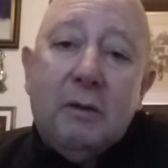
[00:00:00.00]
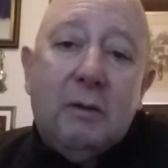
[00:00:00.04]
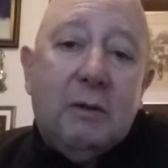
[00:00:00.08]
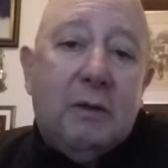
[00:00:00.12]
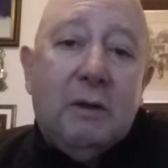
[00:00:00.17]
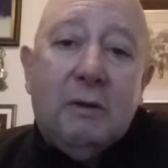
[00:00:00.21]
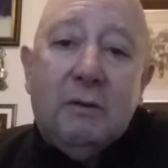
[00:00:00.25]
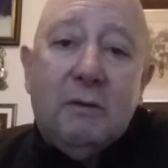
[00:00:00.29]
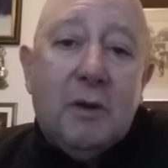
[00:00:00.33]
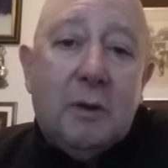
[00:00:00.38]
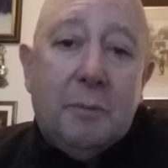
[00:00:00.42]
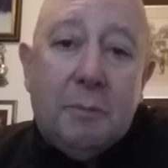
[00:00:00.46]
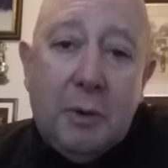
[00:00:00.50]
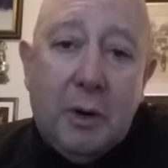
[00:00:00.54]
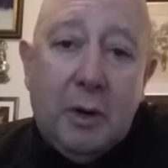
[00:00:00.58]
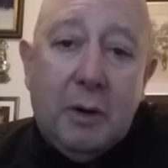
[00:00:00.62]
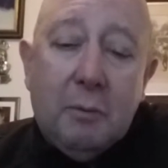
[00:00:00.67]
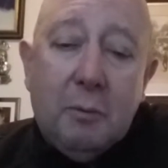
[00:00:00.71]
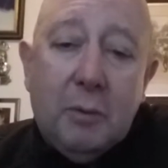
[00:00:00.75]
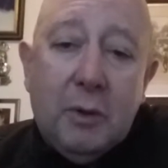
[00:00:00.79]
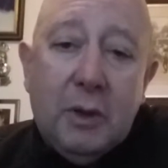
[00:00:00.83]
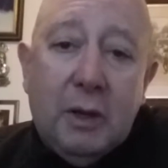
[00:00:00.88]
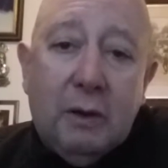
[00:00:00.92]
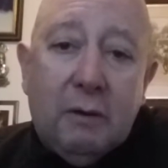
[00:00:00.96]
There's no
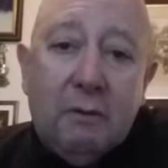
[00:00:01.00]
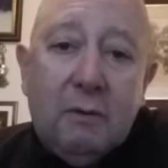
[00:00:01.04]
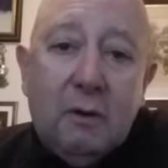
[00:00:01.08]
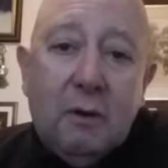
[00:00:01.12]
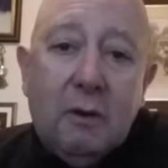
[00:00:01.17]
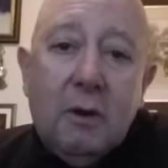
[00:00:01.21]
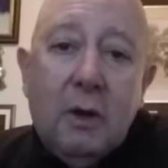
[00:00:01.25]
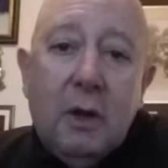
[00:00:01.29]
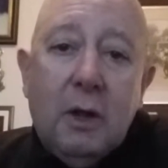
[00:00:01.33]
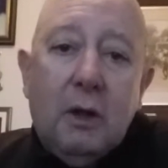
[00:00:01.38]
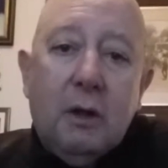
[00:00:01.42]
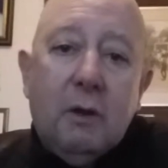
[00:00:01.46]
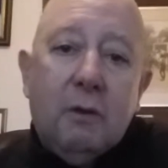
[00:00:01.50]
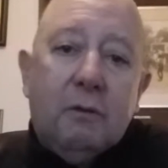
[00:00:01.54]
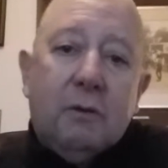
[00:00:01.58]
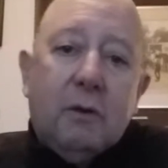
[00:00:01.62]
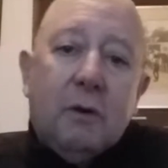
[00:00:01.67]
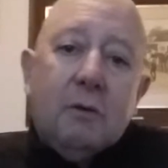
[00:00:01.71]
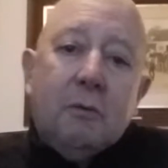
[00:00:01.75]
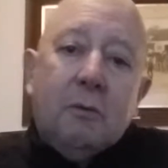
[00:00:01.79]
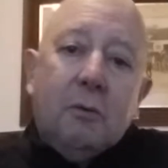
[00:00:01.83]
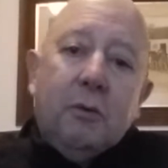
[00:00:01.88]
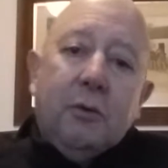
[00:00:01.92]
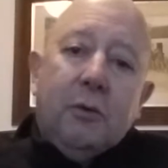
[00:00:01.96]
problem with that. So
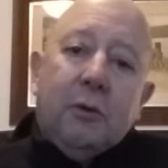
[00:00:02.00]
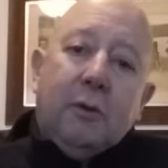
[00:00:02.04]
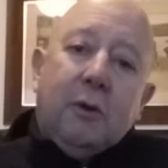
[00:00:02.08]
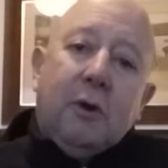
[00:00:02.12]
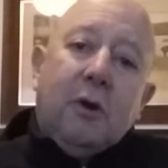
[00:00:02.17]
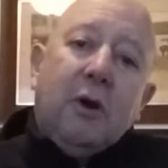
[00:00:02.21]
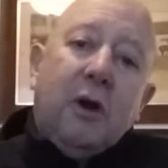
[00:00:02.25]
the